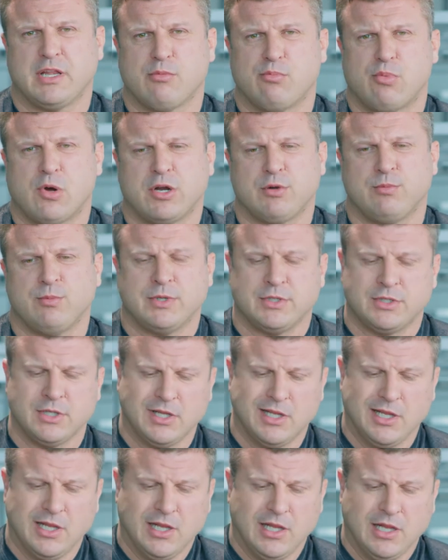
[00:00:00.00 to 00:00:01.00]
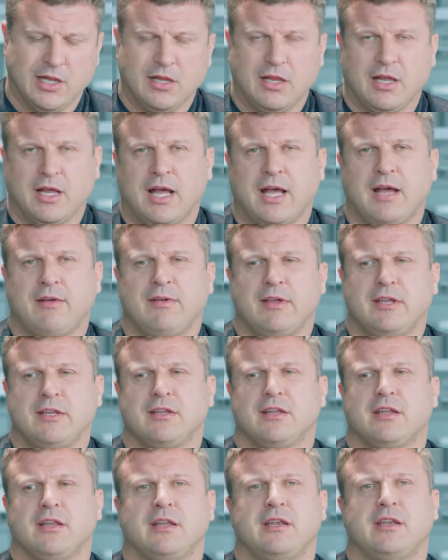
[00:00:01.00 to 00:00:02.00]
department
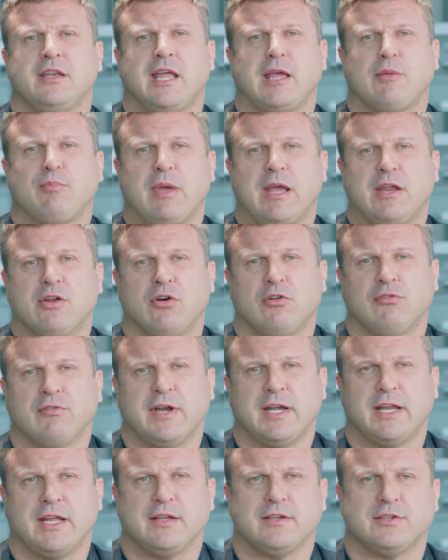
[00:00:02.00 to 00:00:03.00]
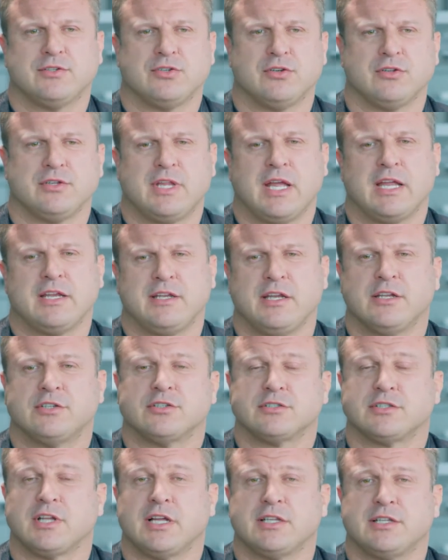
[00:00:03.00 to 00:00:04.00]
having neck pain already. So that is
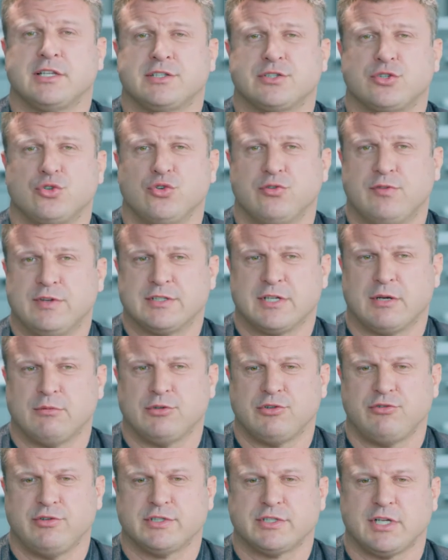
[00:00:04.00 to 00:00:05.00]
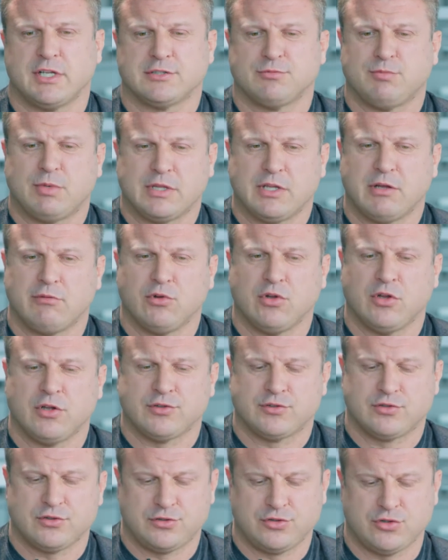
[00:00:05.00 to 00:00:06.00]
slightly skewed with some of the results, but they will
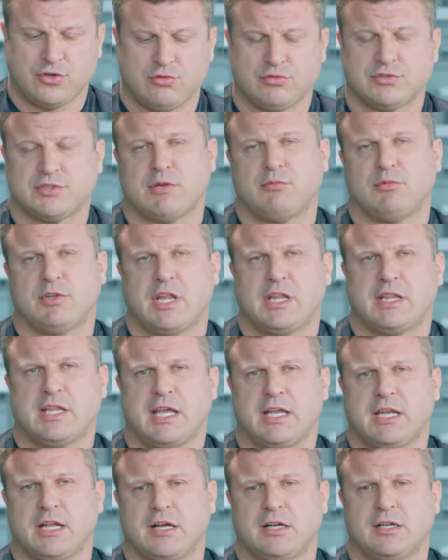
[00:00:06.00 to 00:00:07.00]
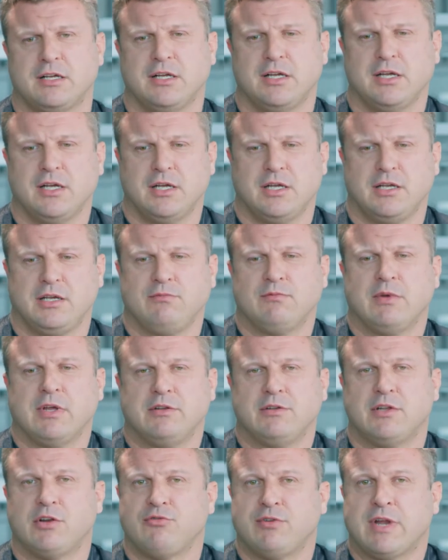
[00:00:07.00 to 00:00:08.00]
also show some of the data
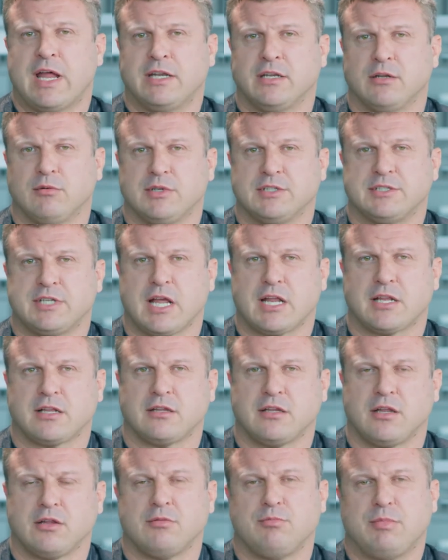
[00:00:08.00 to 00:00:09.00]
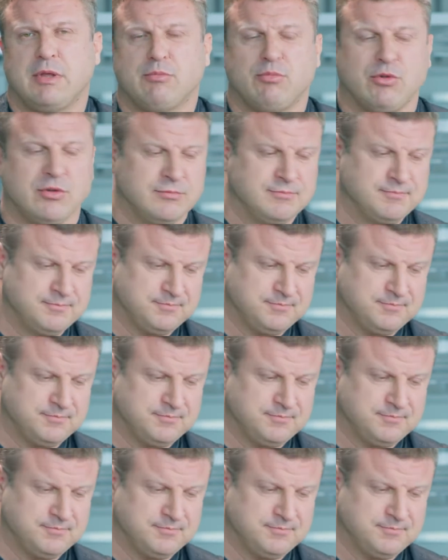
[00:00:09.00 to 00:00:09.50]
when they randomly select those people.